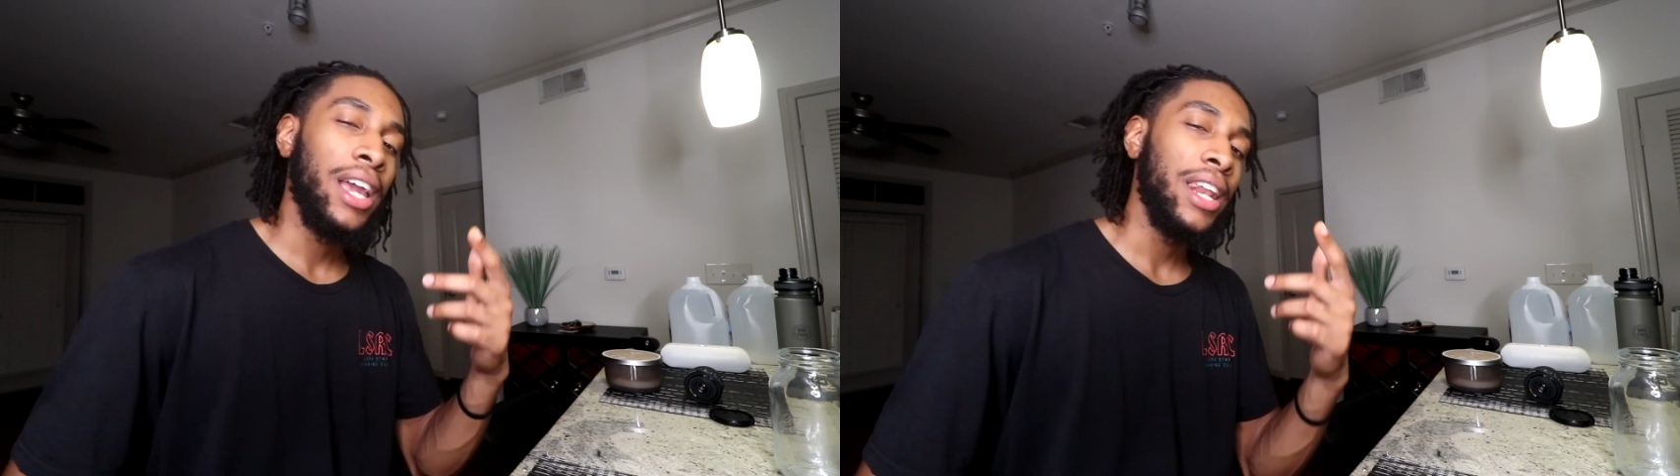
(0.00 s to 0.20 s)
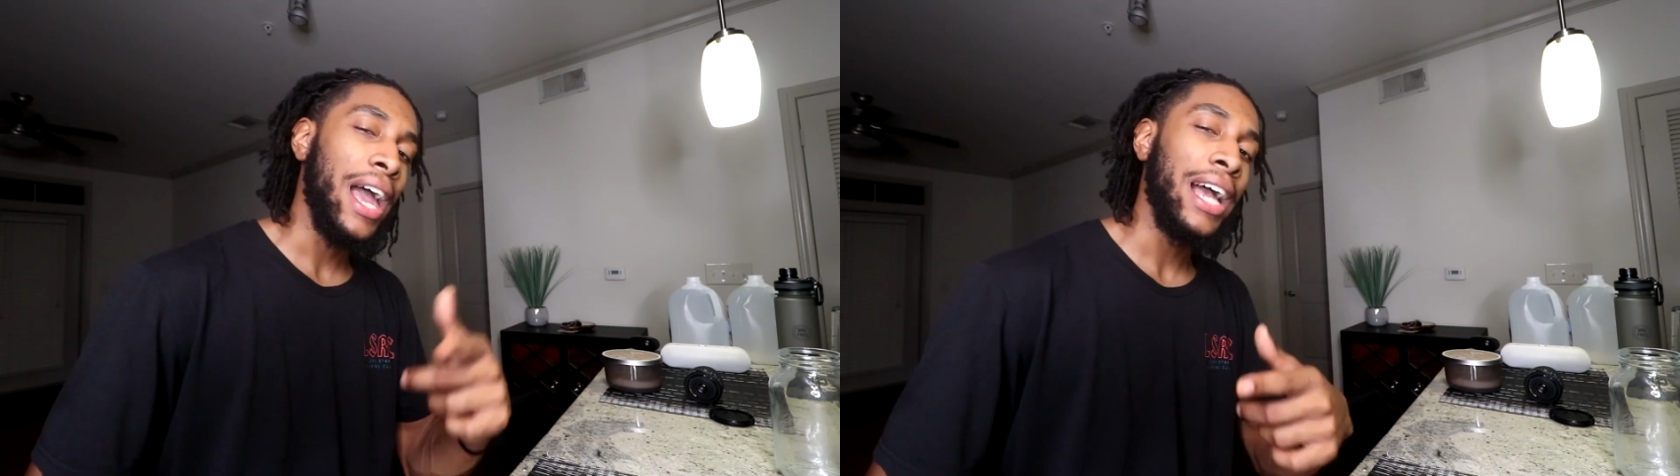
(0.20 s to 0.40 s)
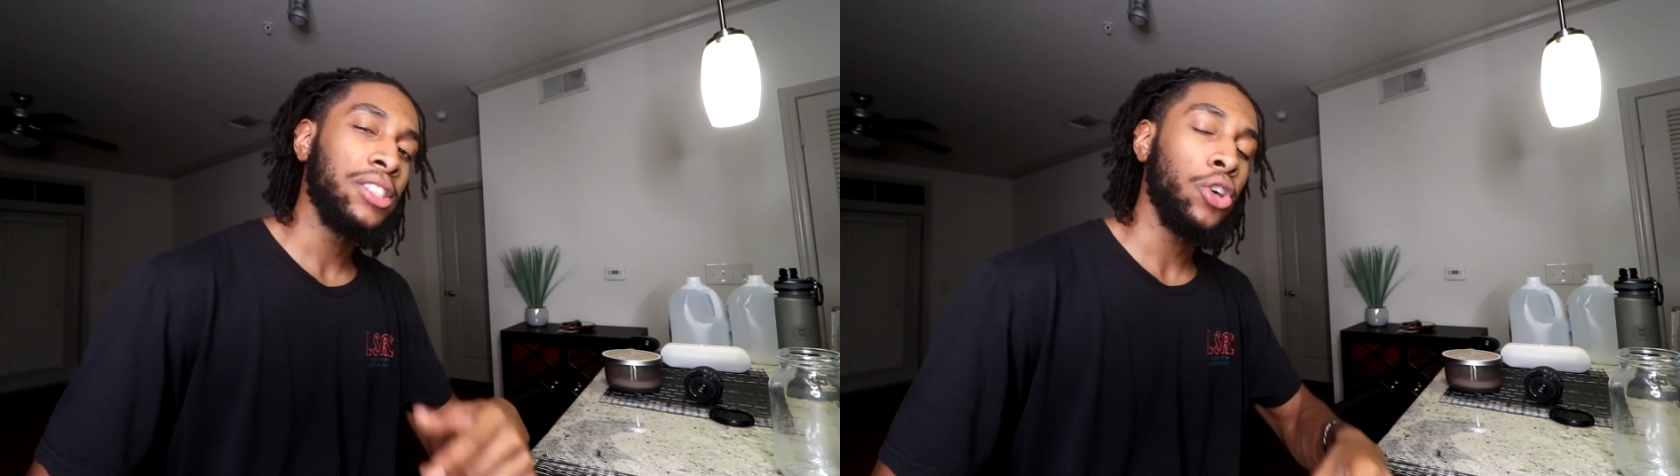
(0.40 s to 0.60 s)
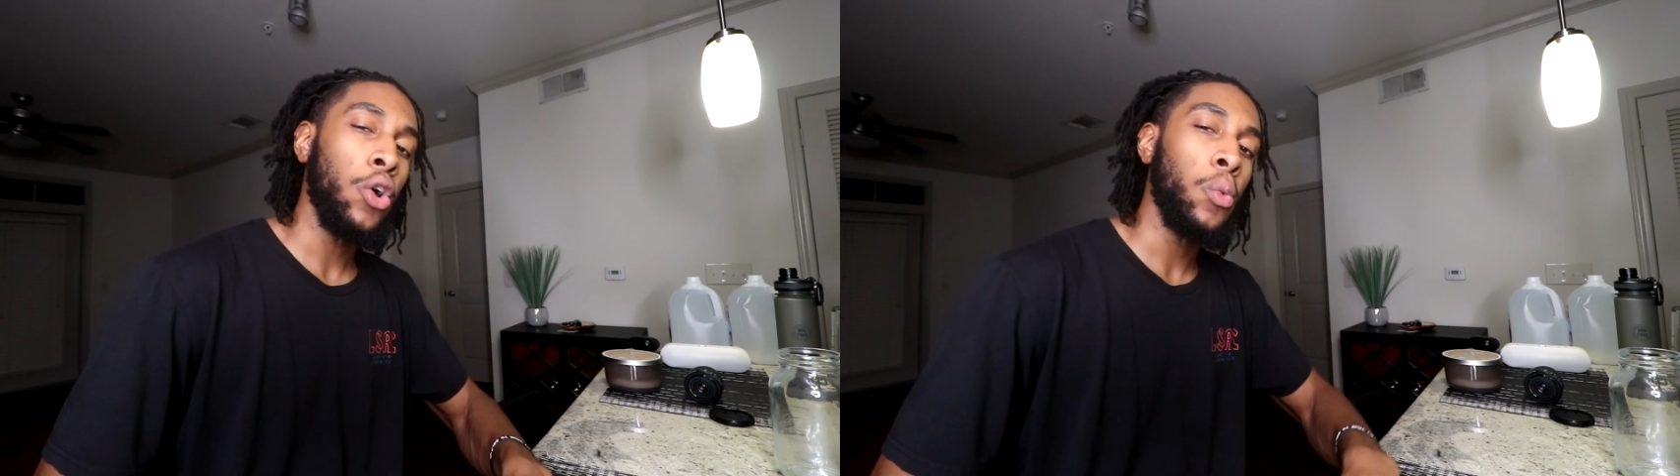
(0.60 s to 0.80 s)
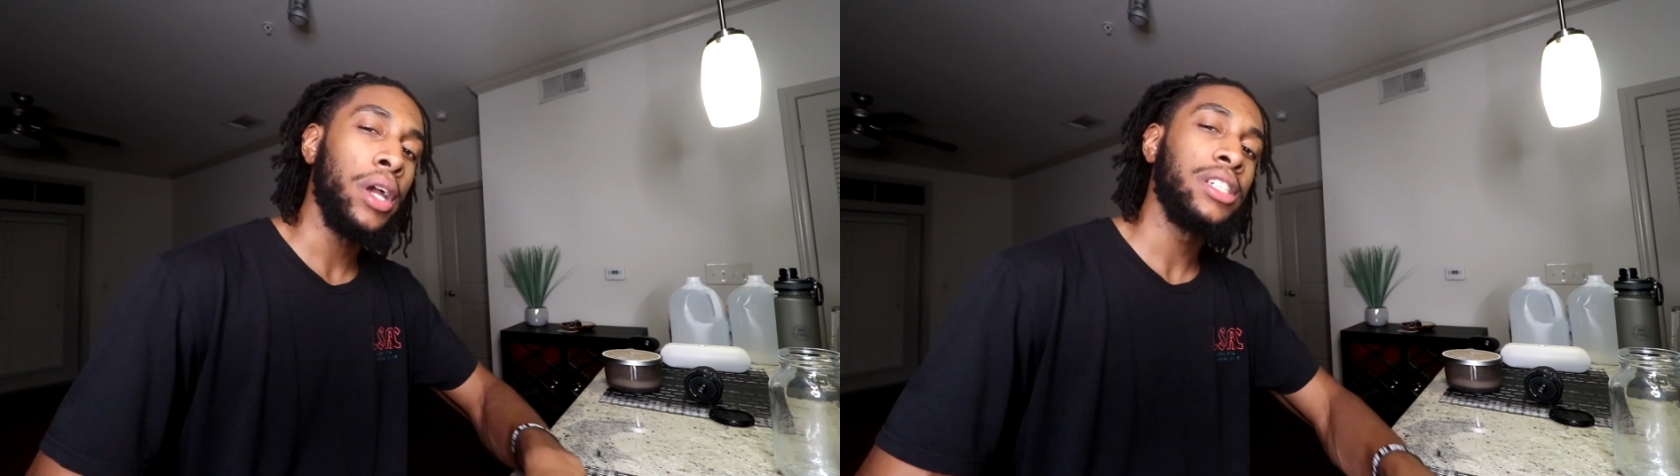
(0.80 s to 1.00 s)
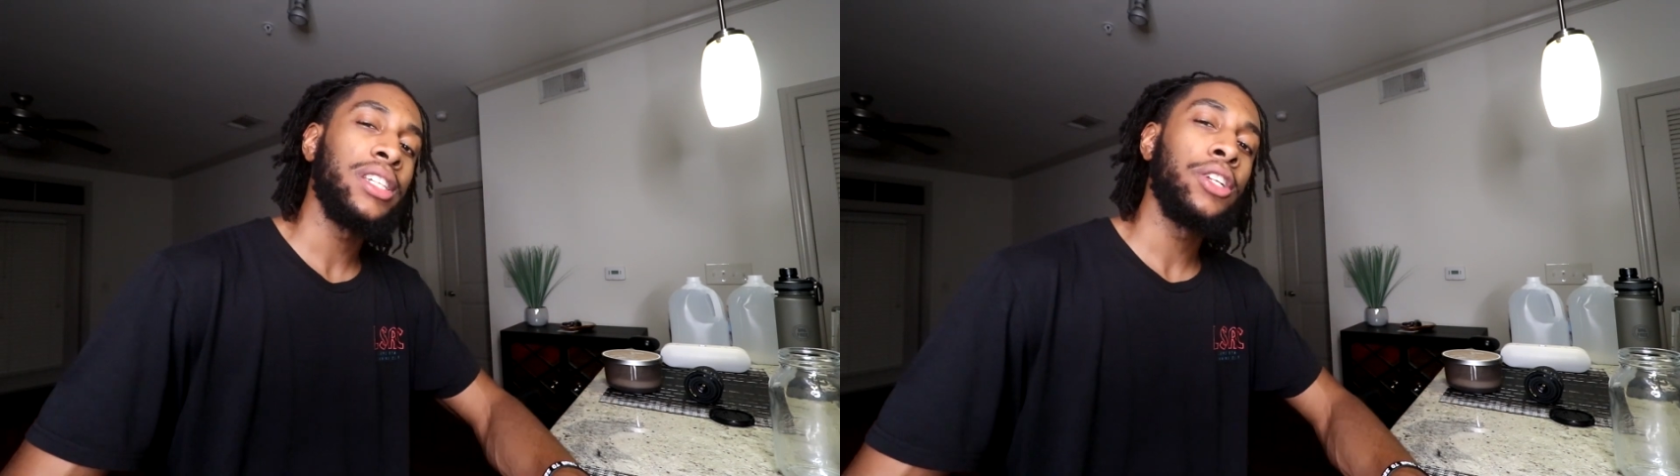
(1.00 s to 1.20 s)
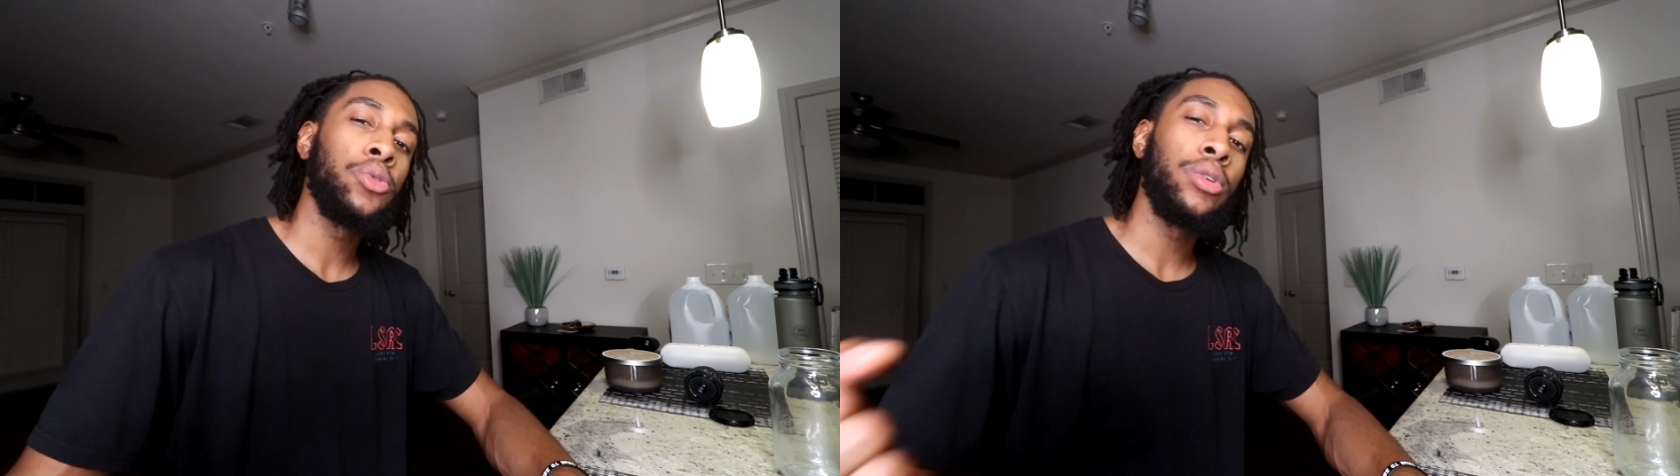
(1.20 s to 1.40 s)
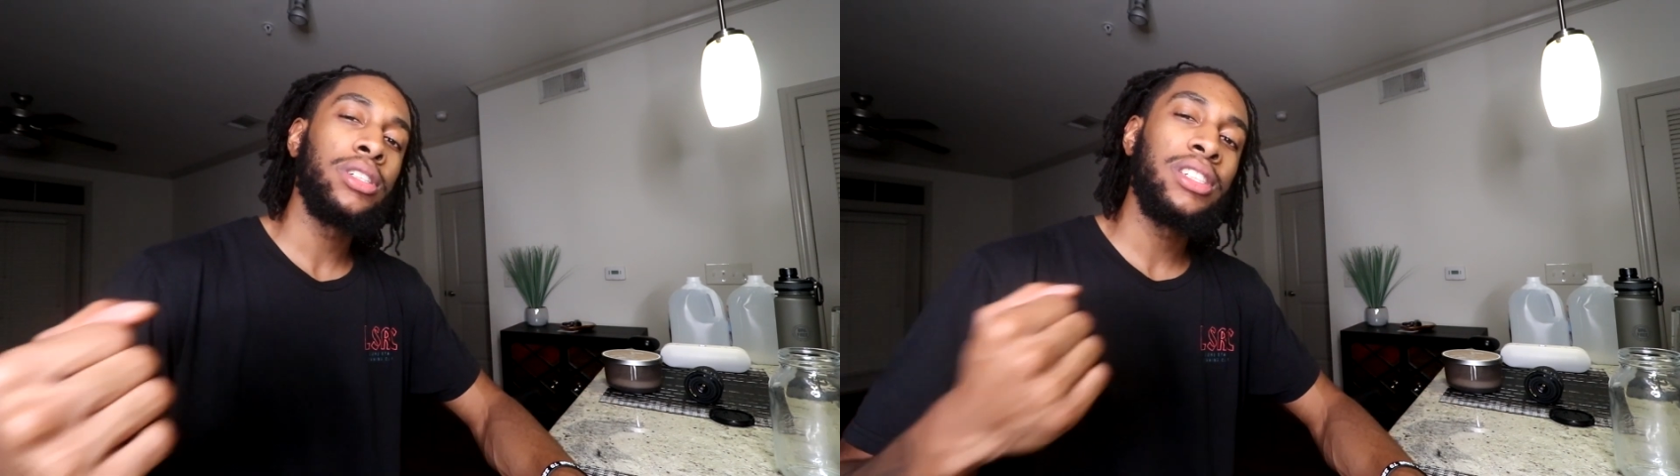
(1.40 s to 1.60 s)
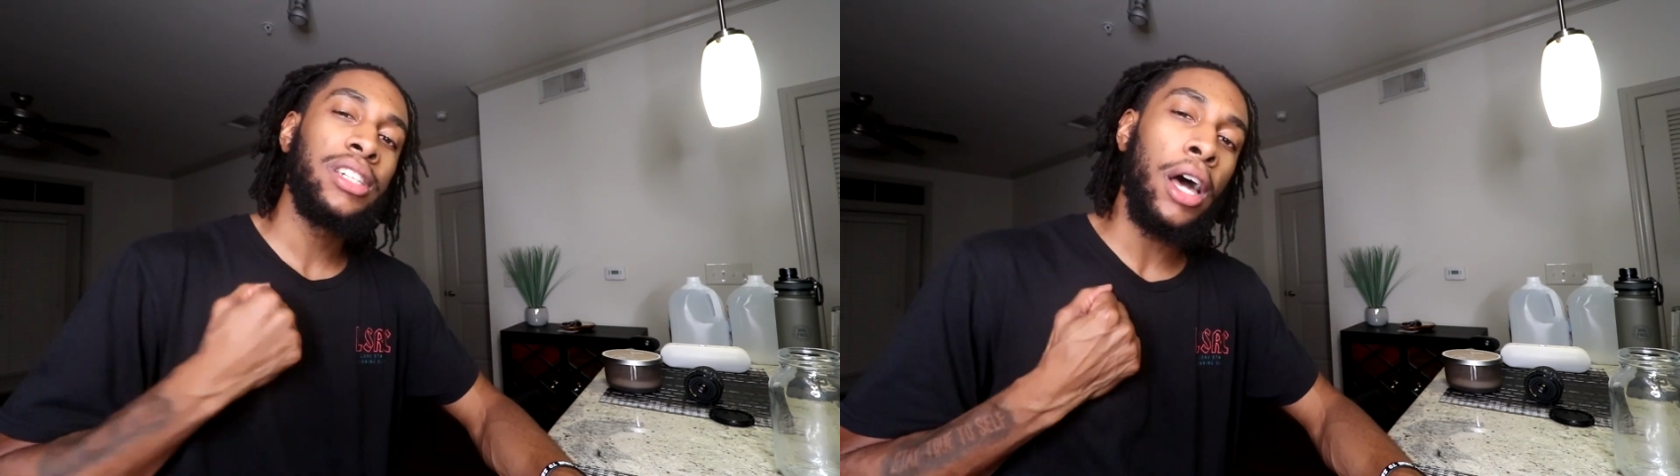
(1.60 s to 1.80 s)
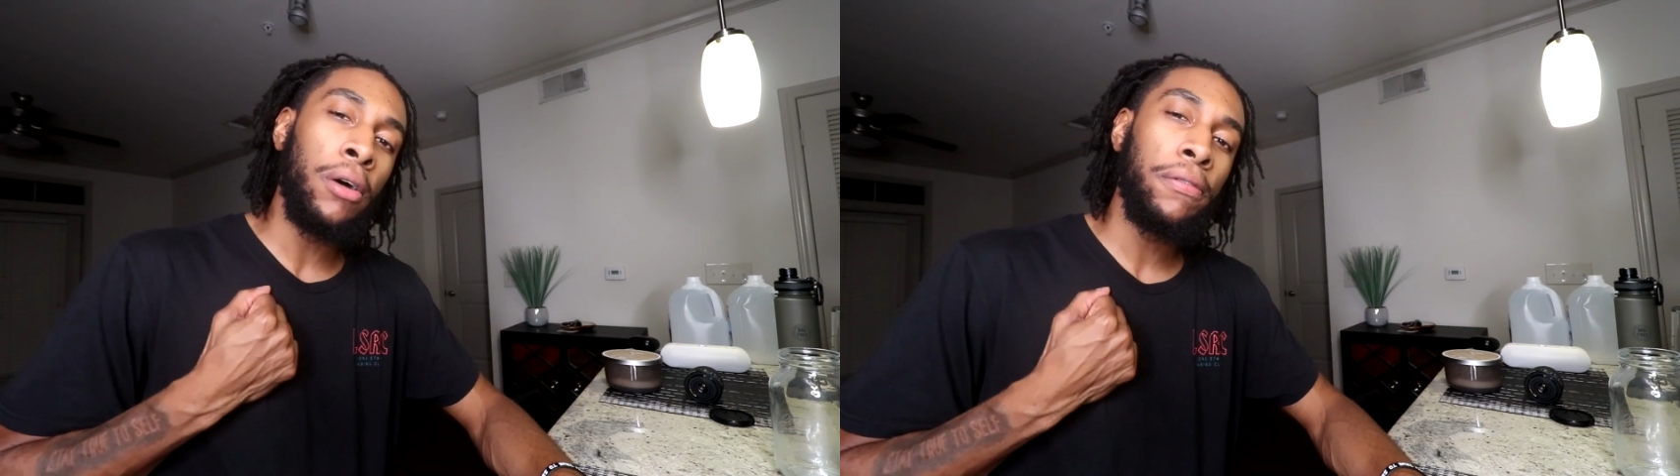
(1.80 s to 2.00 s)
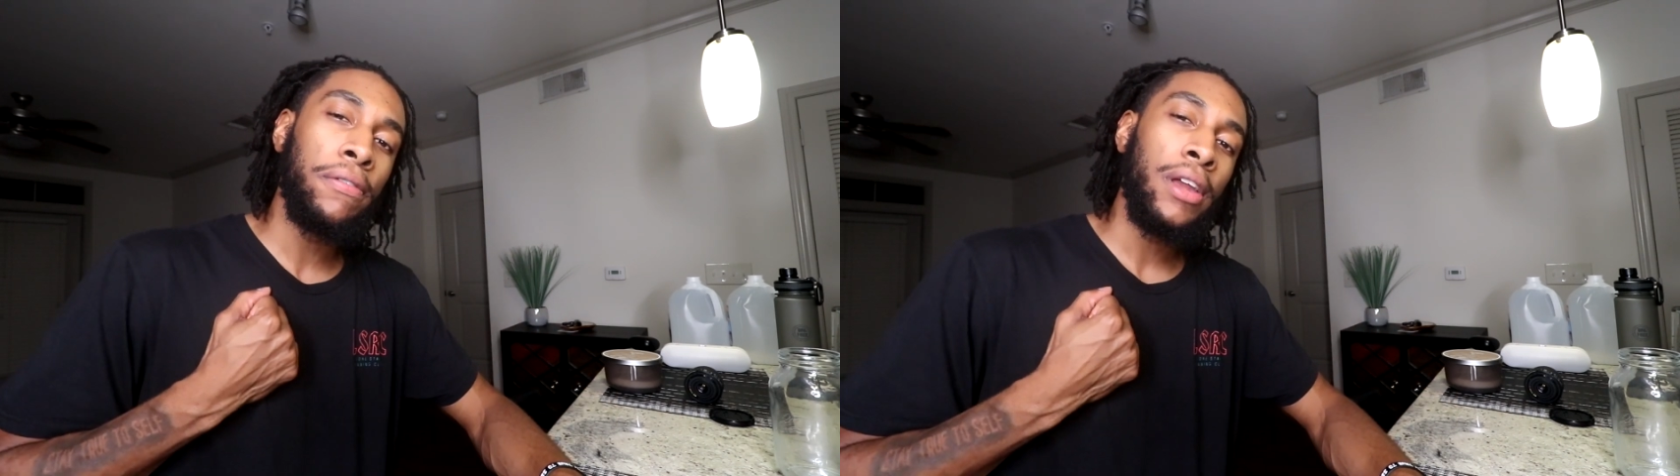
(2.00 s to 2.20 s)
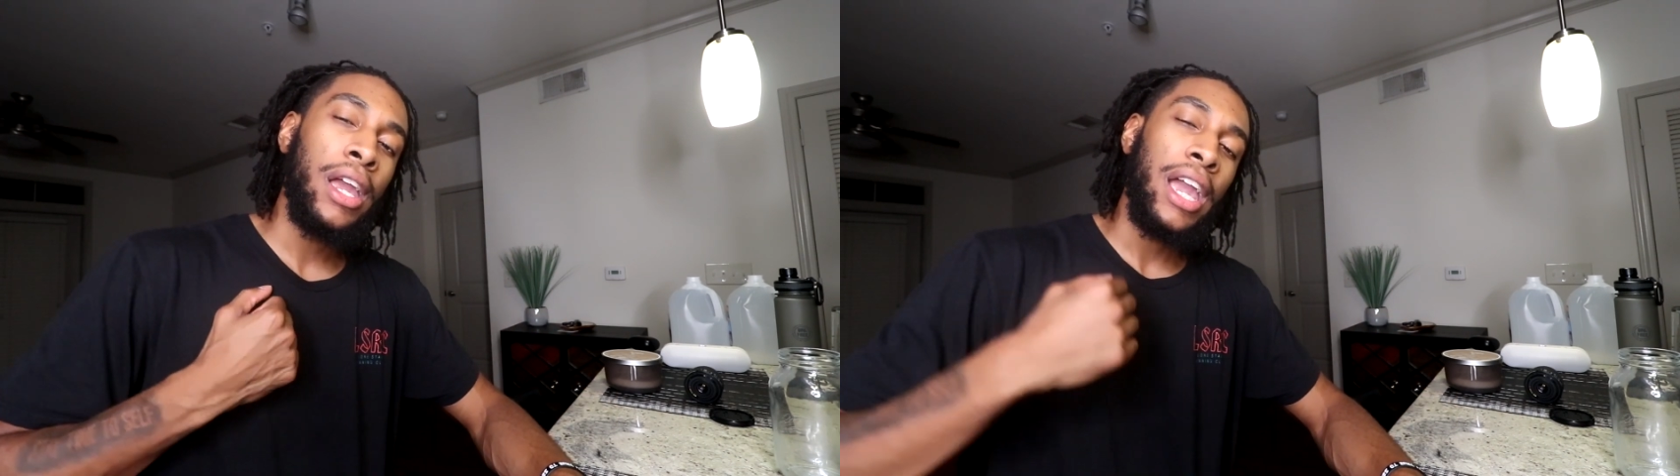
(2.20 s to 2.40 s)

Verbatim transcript: And as always, stay true to self.